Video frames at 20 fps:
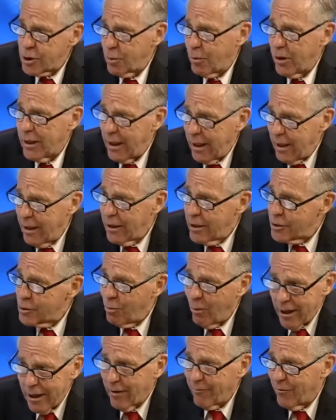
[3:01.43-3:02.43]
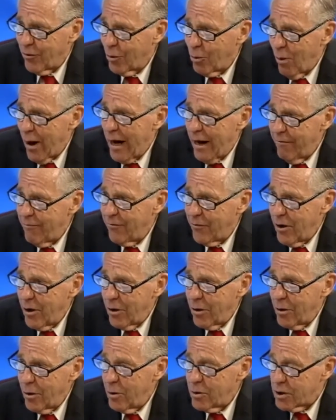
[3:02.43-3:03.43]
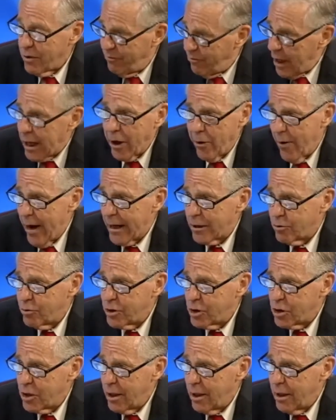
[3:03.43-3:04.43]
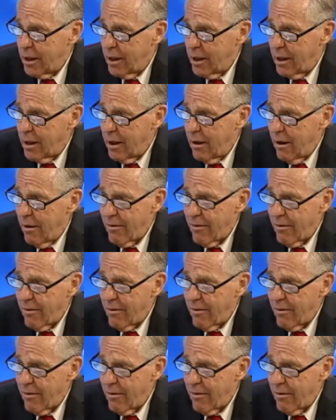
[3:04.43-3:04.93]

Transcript: what he and his wonderful wife, who's a fellow actress, did? Yeah.